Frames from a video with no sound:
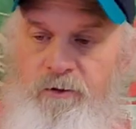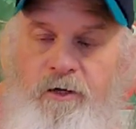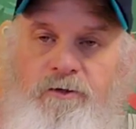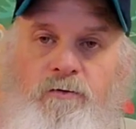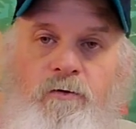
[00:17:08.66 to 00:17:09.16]
in
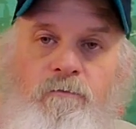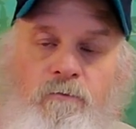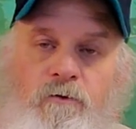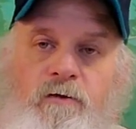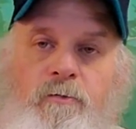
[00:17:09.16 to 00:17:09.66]
case you want
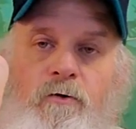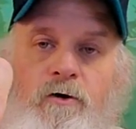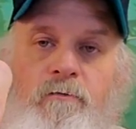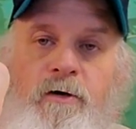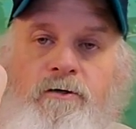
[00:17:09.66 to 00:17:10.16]
to really
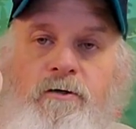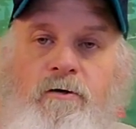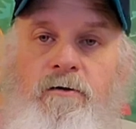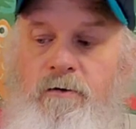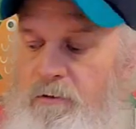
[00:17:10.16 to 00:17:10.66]
bulk up that
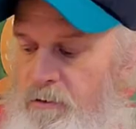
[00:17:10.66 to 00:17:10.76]
skirt.